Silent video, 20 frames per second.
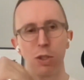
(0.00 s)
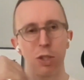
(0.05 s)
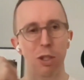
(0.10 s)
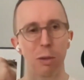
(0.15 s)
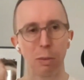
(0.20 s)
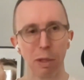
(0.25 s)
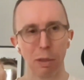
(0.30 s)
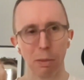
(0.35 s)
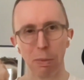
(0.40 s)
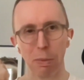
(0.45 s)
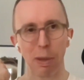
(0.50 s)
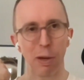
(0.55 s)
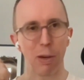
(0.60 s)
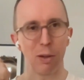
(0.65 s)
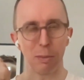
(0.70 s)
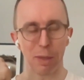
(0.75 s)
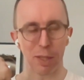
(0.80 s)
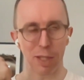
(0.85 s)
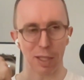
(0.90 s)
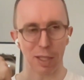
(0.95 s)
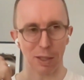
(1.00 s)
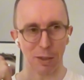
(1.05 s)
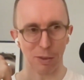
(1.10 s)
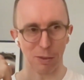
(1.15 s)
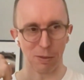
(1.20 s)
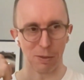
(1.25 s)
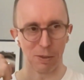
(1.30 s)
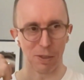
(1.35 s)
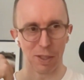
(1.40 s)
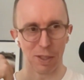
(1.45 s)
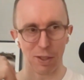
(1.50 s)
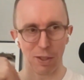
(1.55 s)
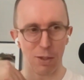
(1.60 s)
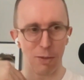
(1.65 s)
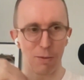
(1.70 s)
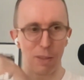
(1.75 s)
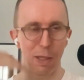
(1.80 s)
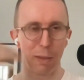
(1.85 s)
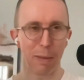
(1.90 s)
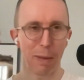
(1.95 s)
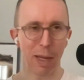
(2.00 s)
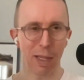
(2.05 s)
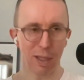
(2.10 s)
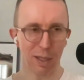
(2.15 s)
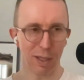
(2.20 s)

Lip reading: stop comparing myself. It doesn't really